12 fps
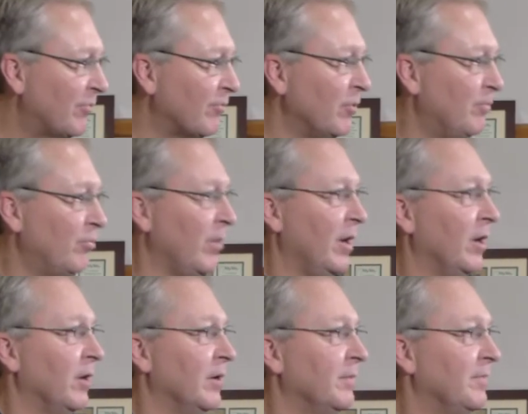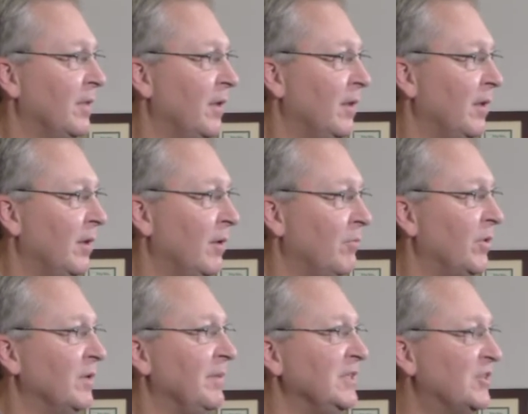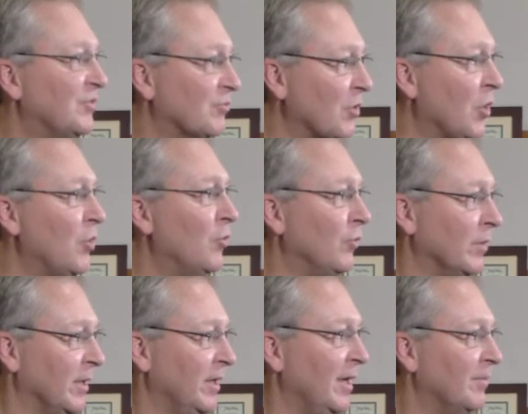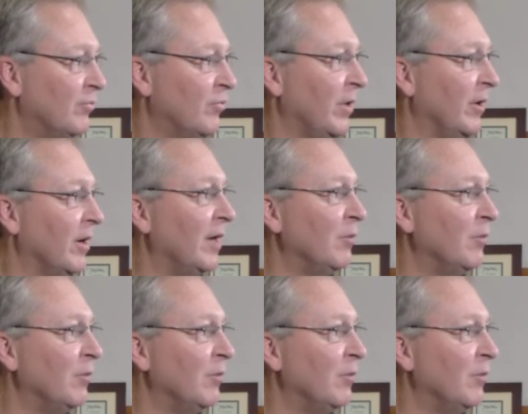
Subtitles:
through prayer. We're to be strong in prayer,